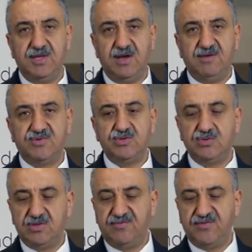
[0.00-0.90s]
they have to
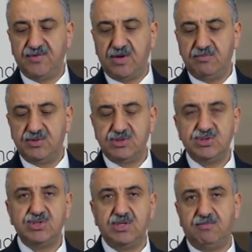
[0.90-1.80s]
do different
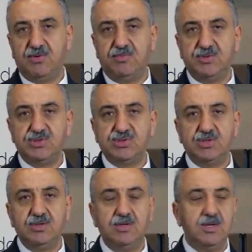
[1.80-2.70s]
composition and proposition.
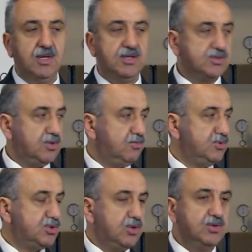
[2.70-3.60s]
So we
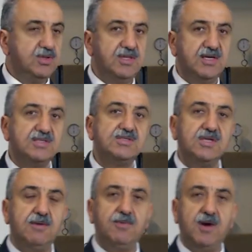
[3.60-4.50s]
show you the next
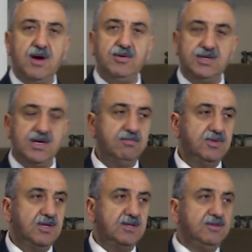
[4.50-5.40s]
step, how it can be
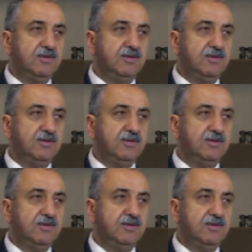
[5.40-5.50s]
done.